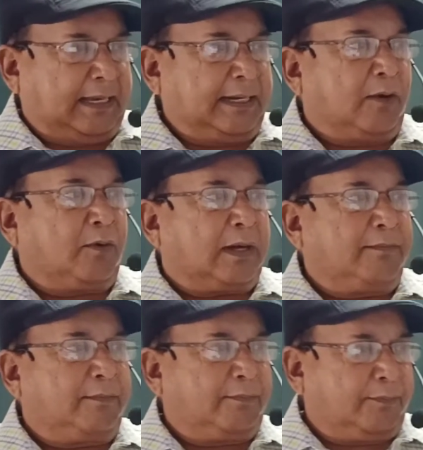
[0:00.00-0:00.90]
Now
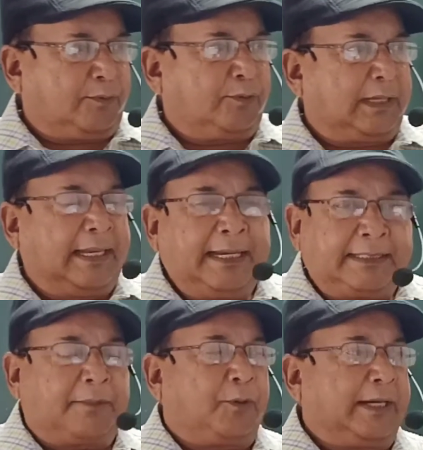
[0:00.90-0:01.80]
come to the
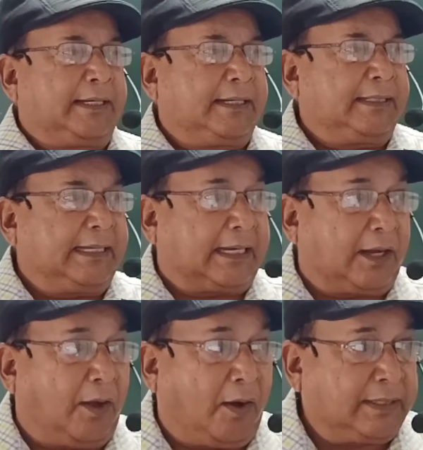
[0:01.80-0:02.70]
another point. The
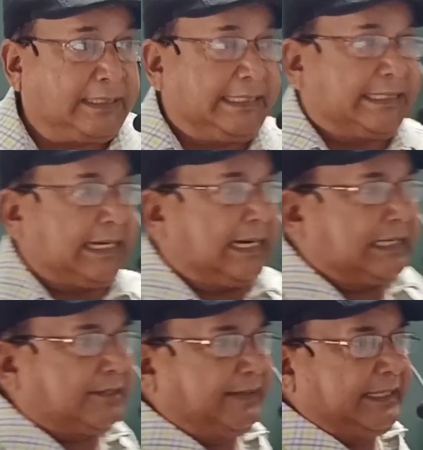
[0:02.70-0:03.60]
clause
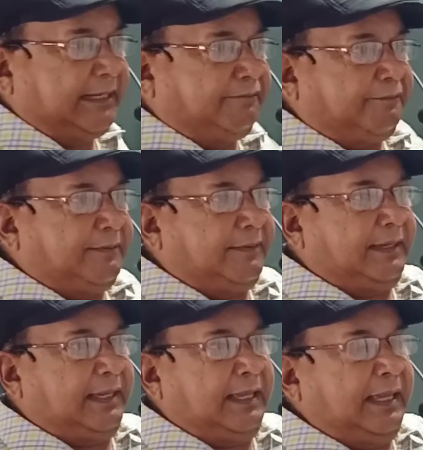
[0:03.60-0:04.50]
starts with if.
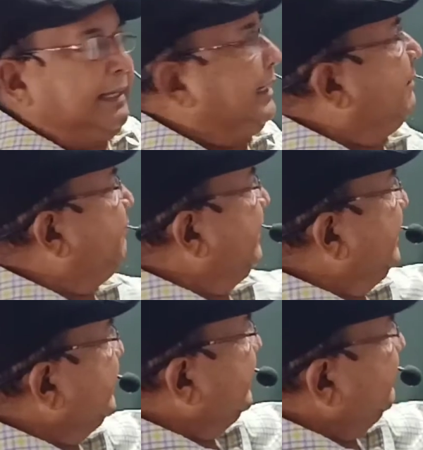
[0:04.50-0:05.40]
If it
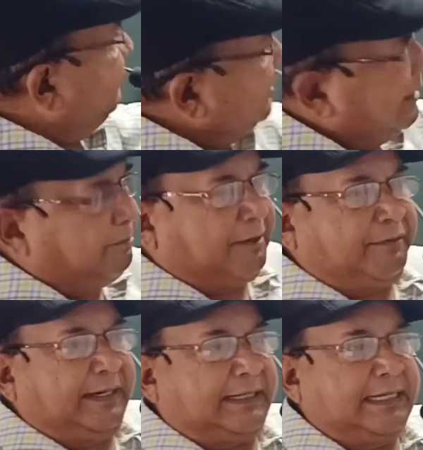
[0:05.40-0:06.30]
is in present
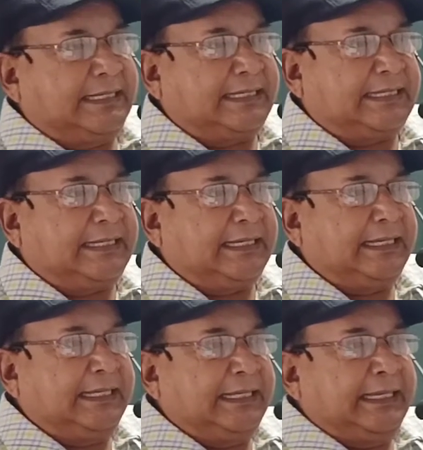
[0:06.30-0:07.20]
perfect tense,
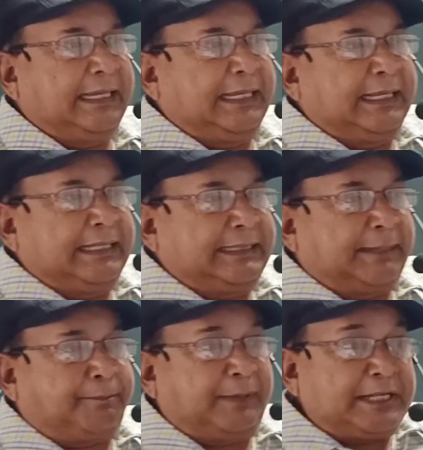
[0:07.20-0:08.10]

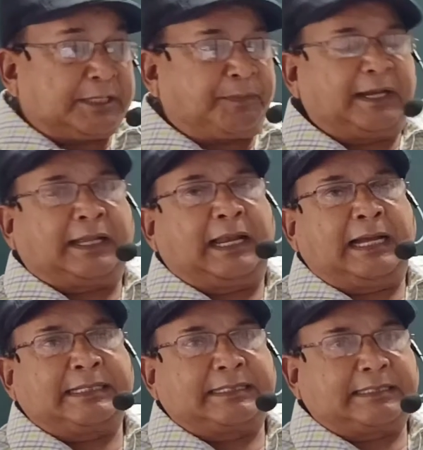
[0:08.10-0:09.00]
the principal
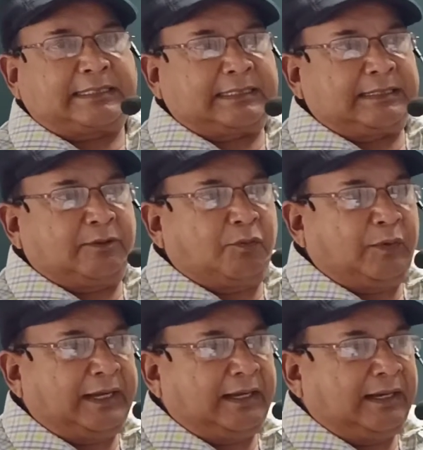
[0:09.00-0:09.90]
clause
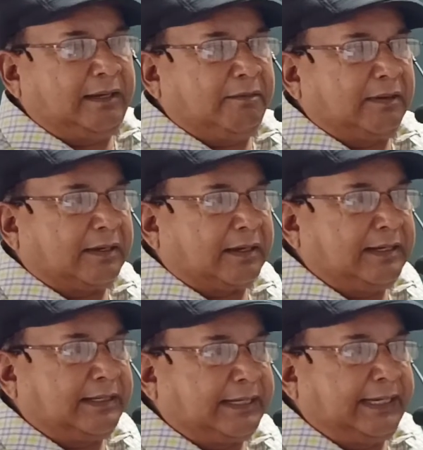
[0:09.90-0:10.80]
will
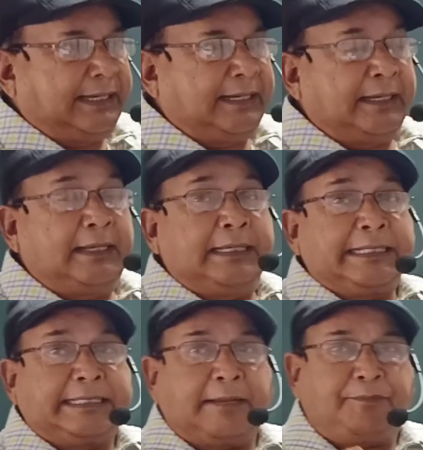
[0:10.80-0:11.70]
contain
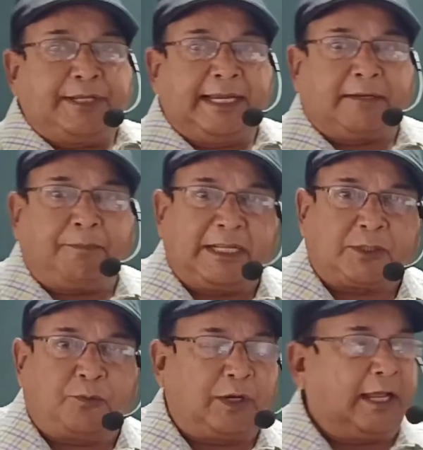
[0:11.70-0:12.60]
subject
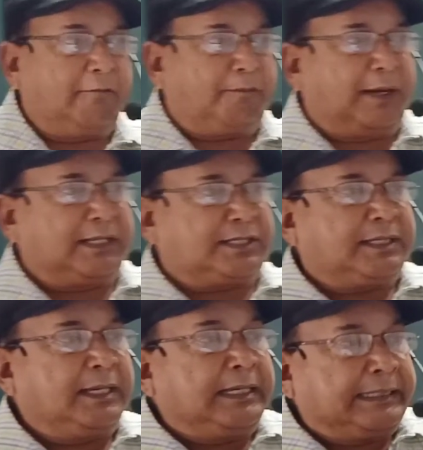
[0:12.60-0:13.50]
plus would have
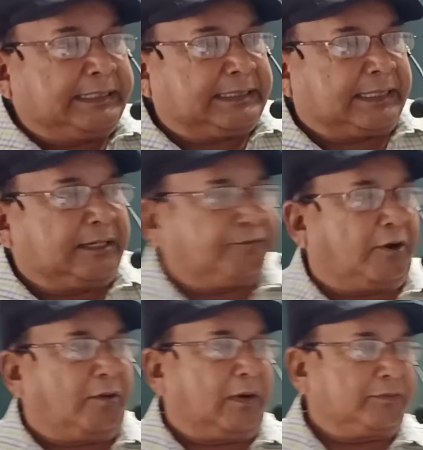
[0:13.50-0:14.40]
plus the third
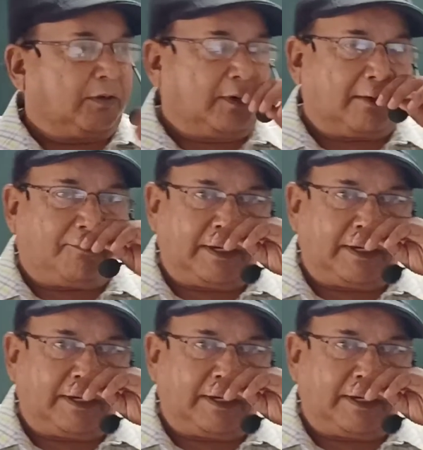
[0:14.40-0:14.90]
form of the verb.